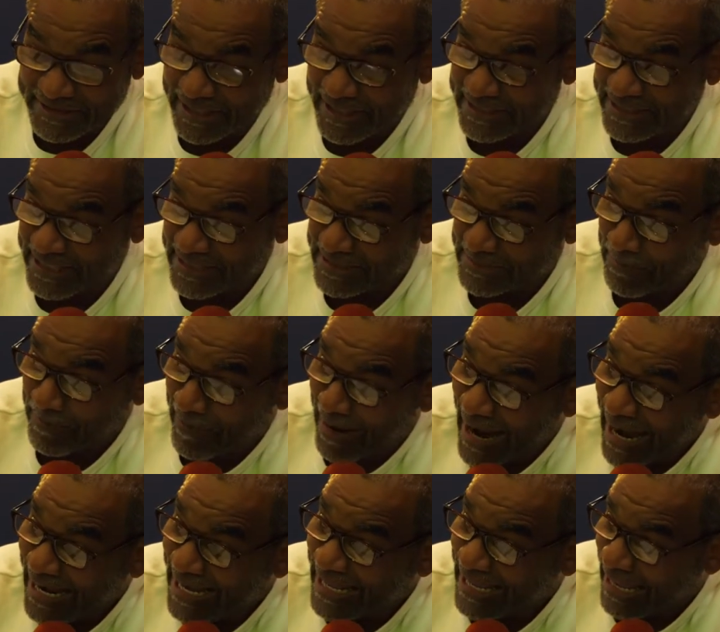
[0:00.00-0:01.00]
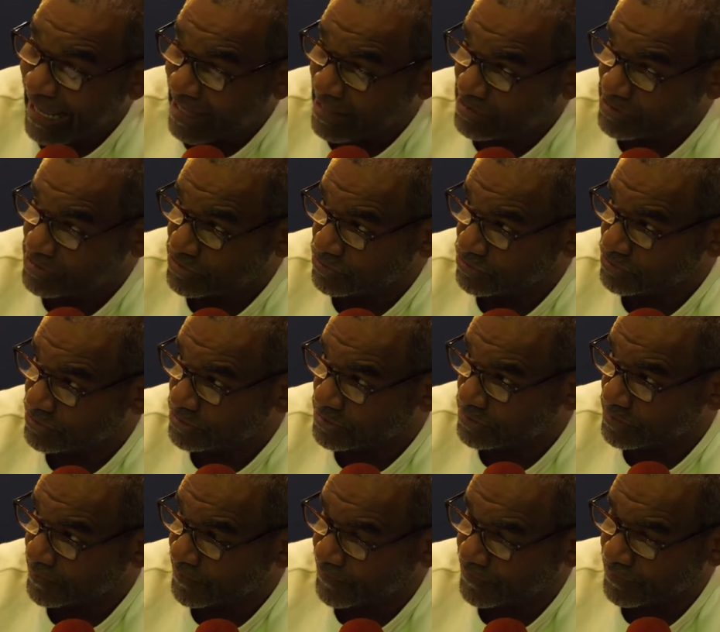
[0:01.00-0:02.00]
says, his mighty
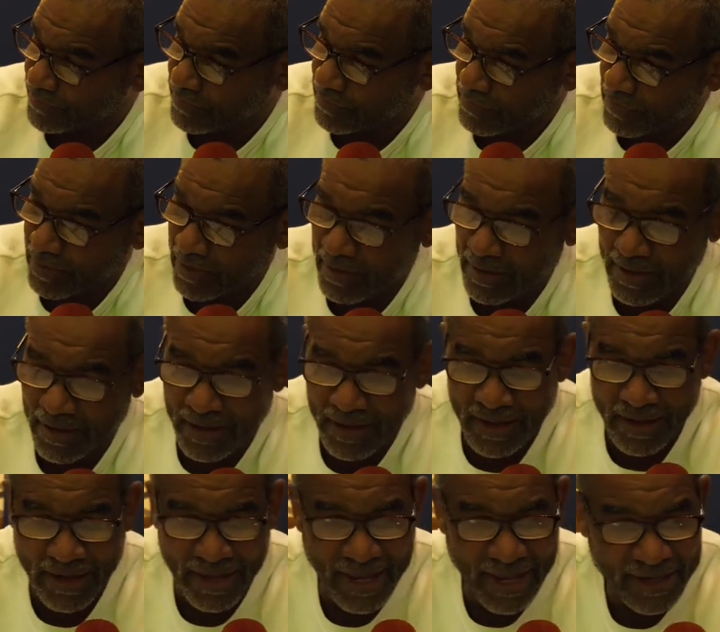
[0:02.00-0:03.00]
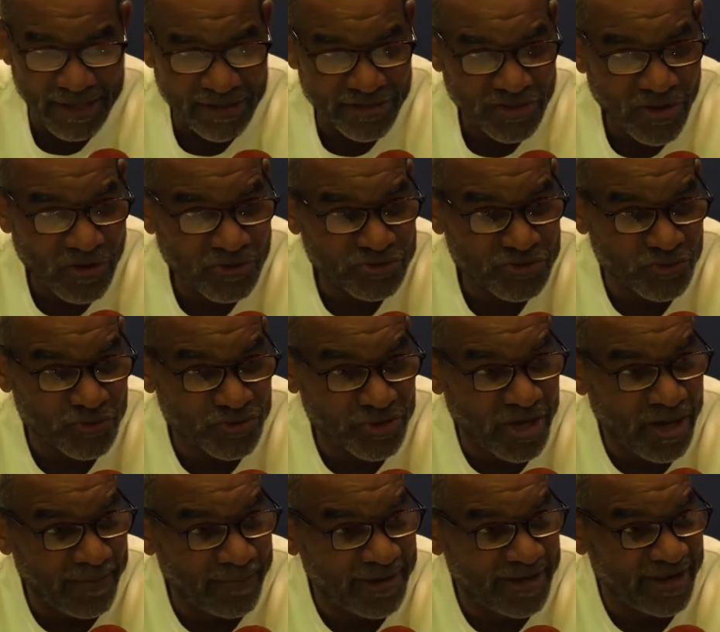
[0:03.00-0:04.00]
angels. And he's also
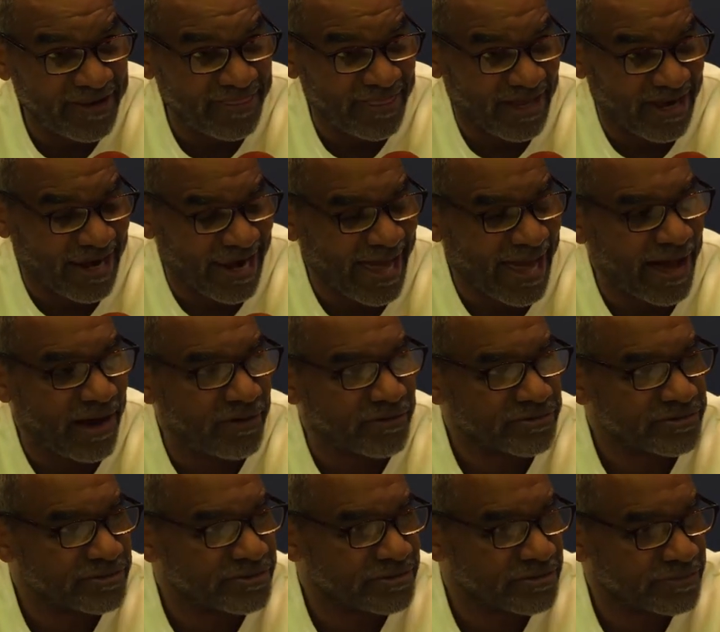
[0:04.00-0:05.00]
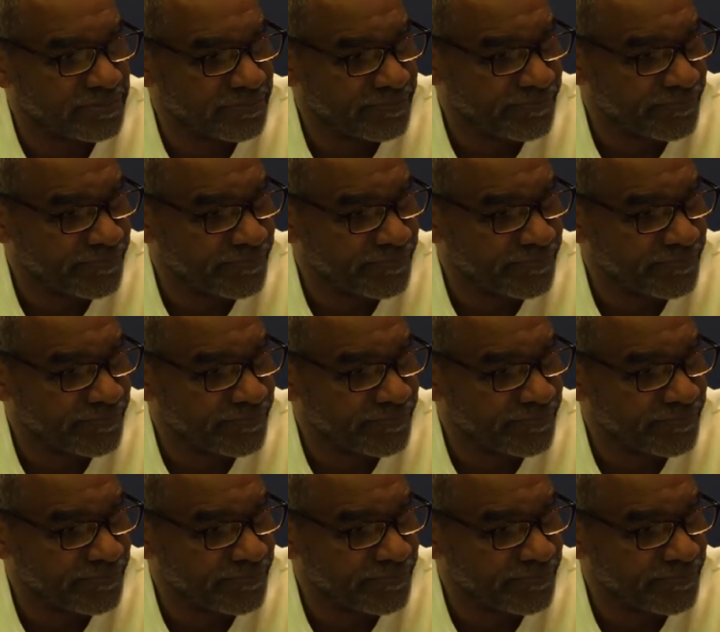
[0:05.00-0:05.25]
coming in the clouds.